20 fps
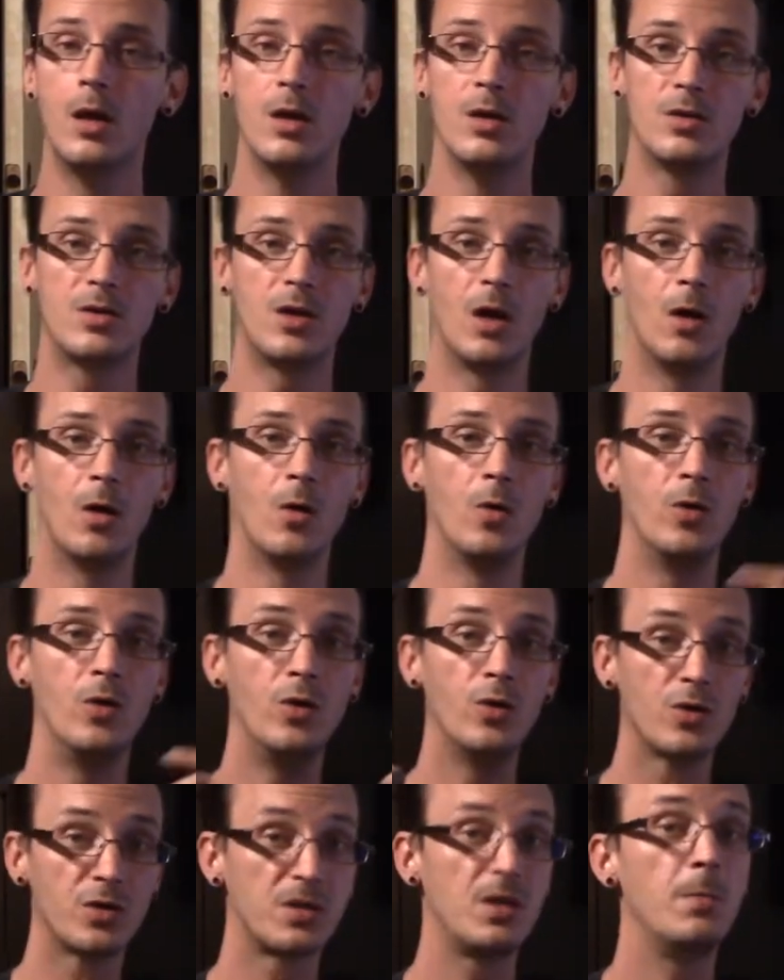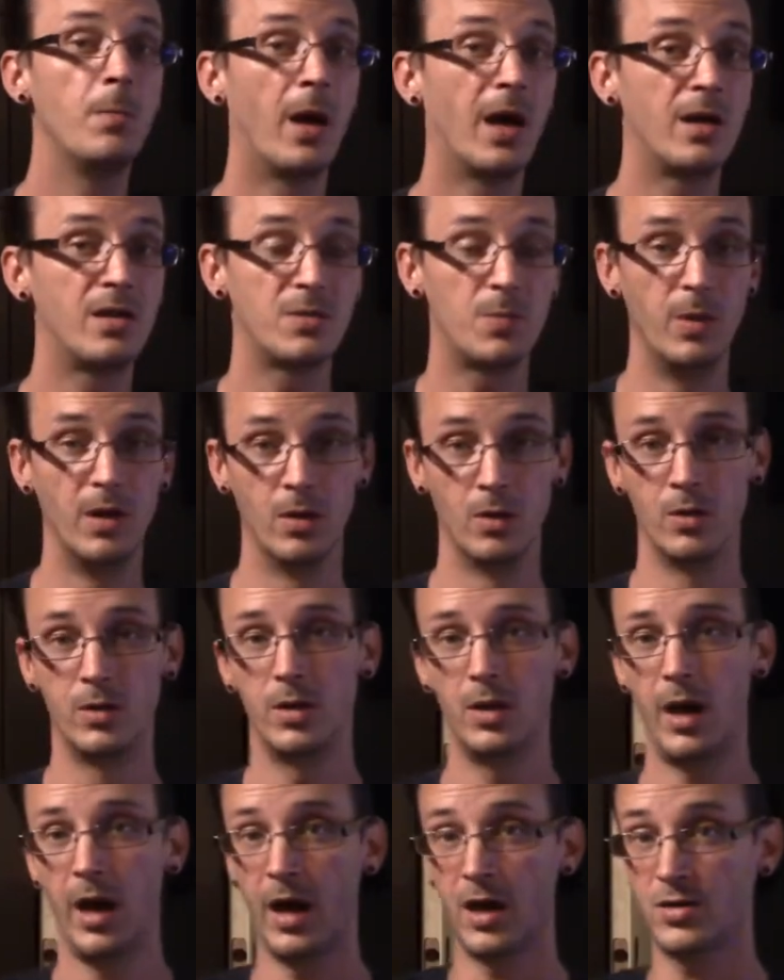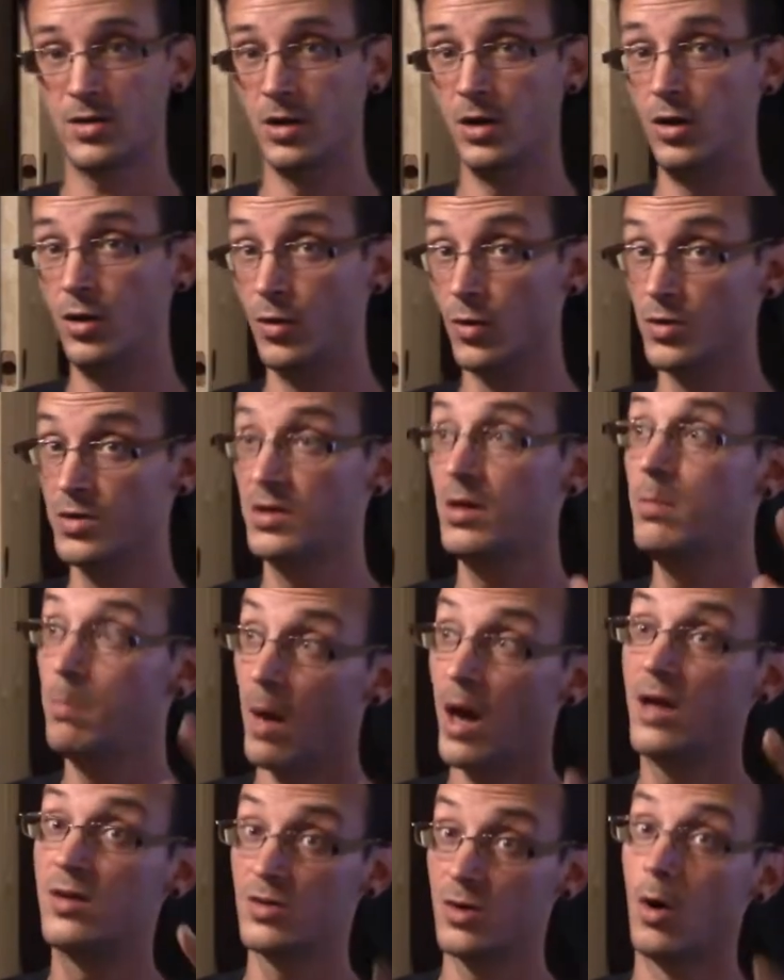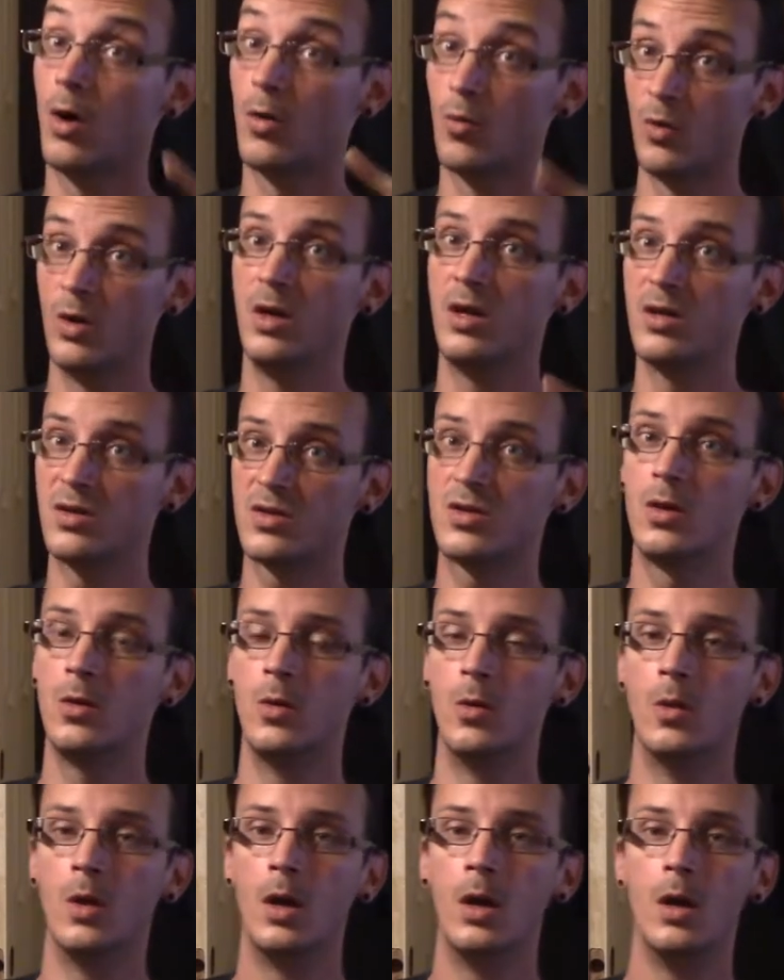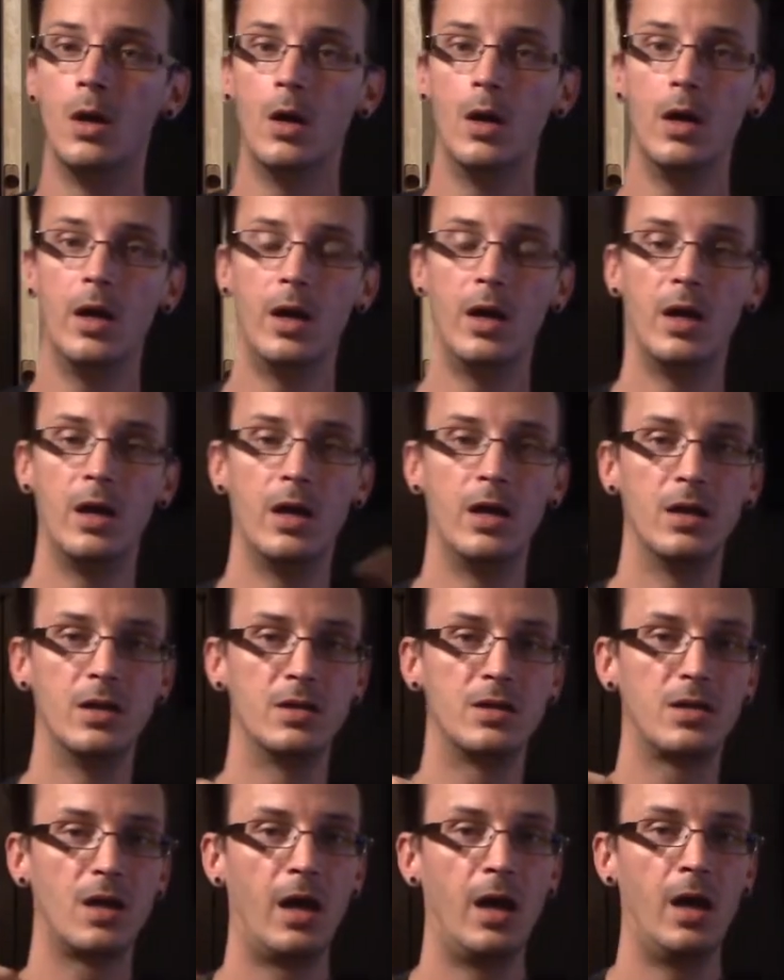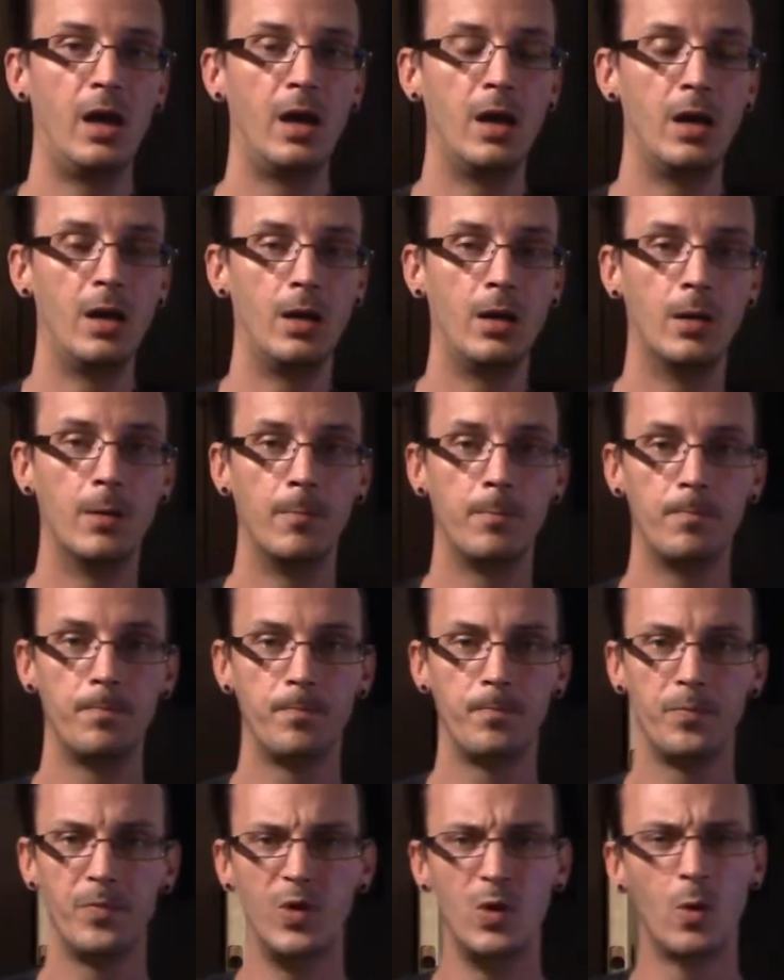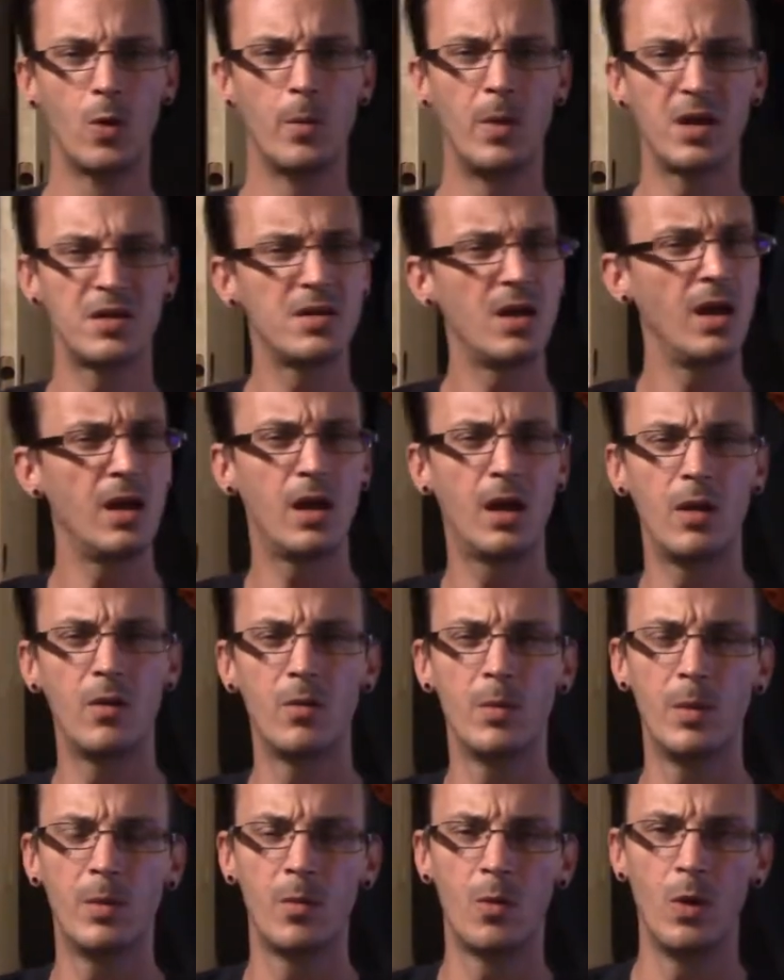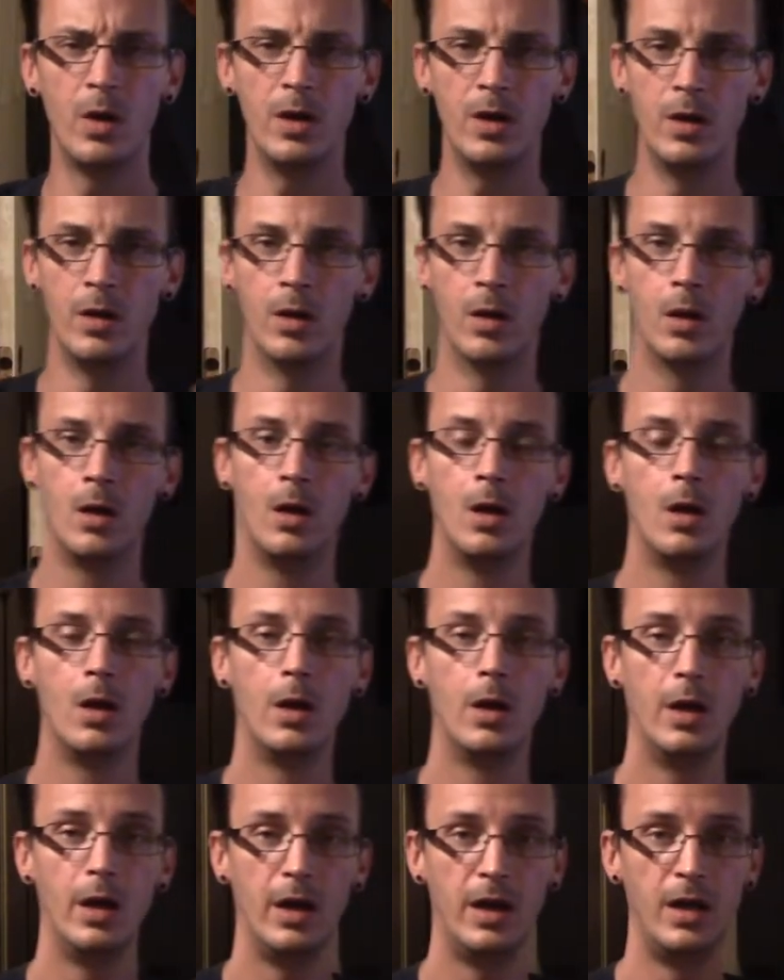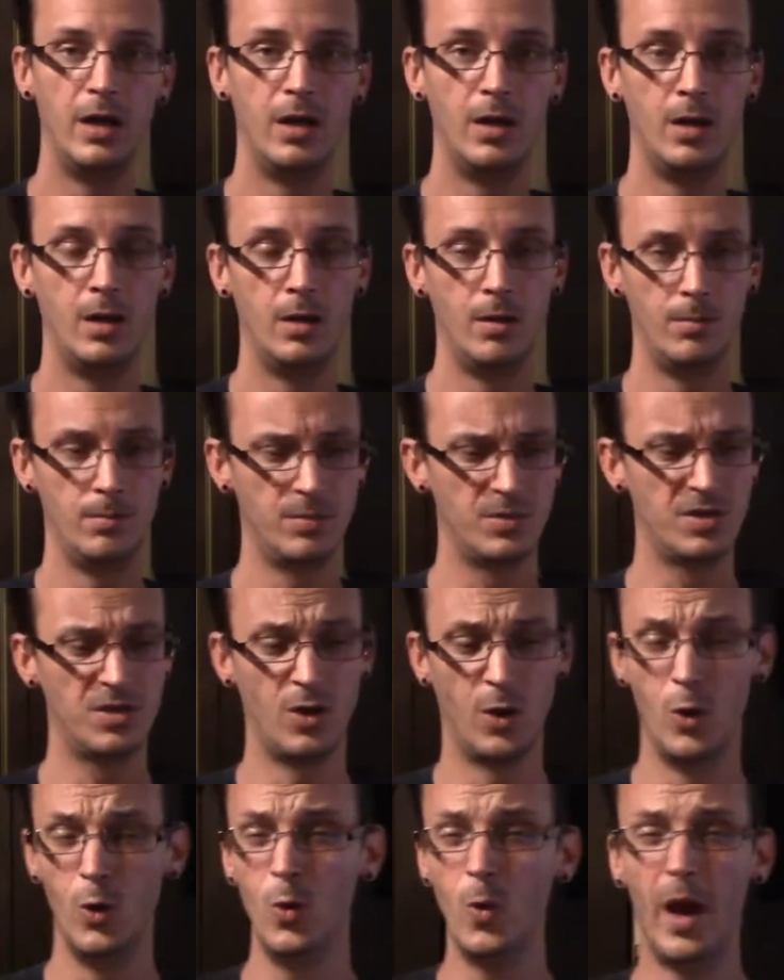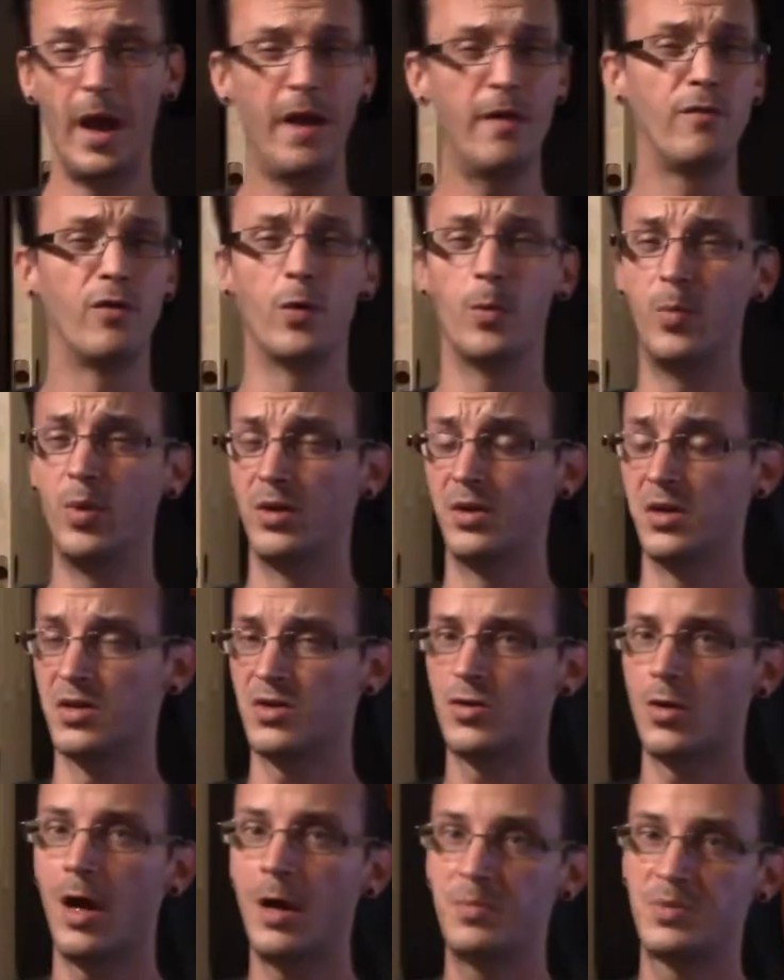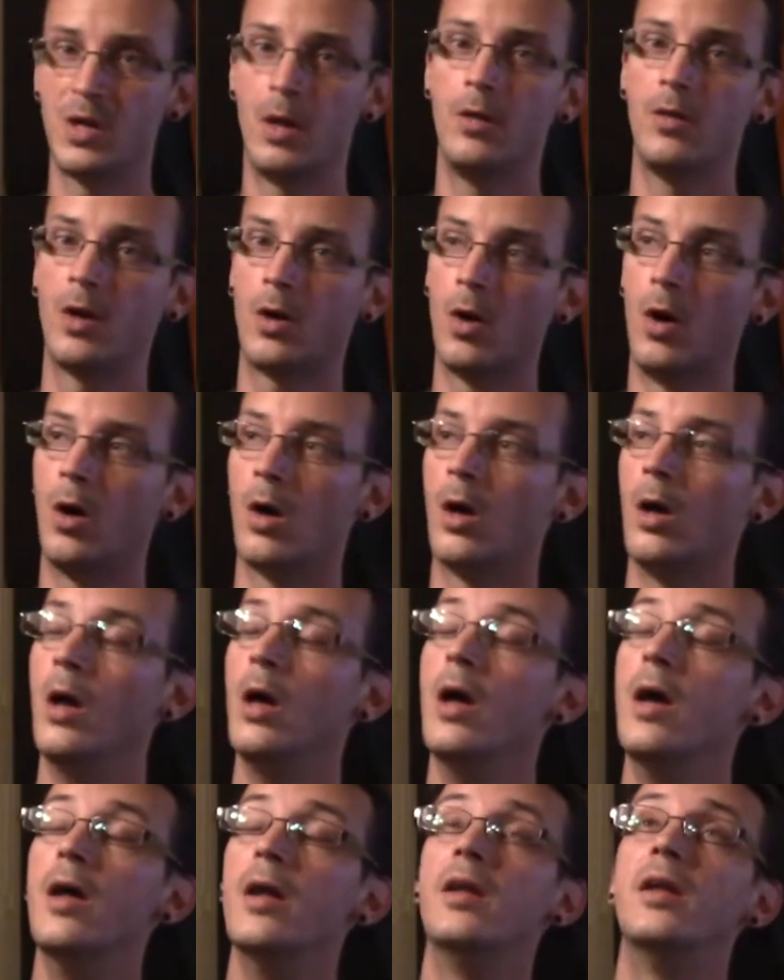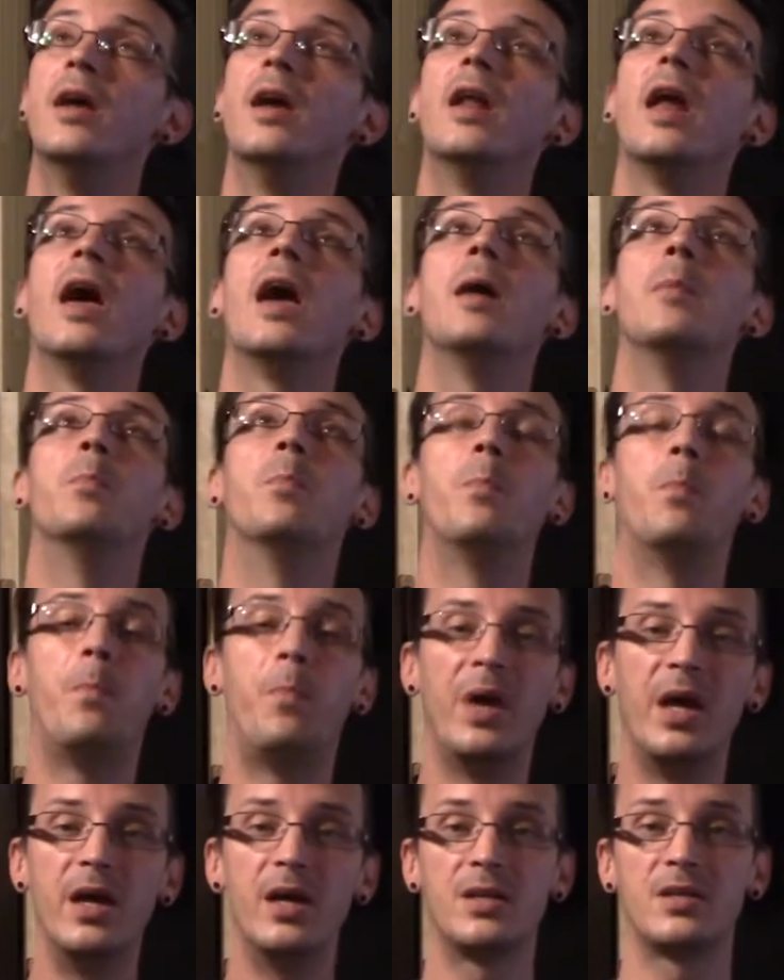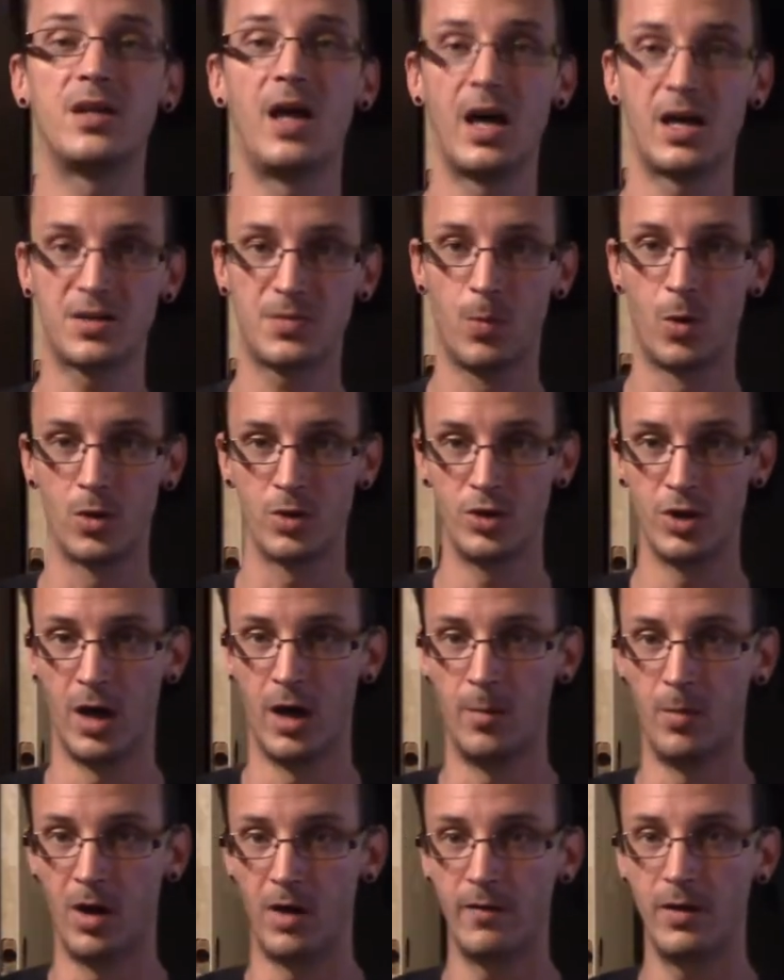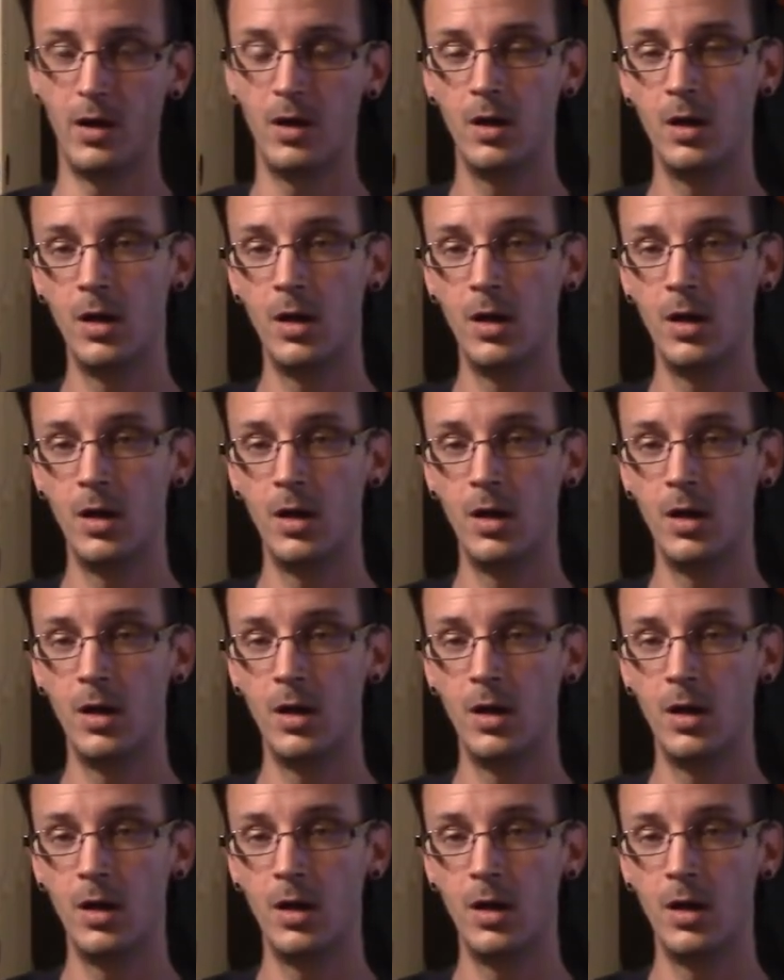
So you'll see Mike's build. Actually, you'll see Mike's car really soon. It is a newer Mustang, can't remember what year. He, whoever put the stripes on the car, did a piss-ass poor job on it.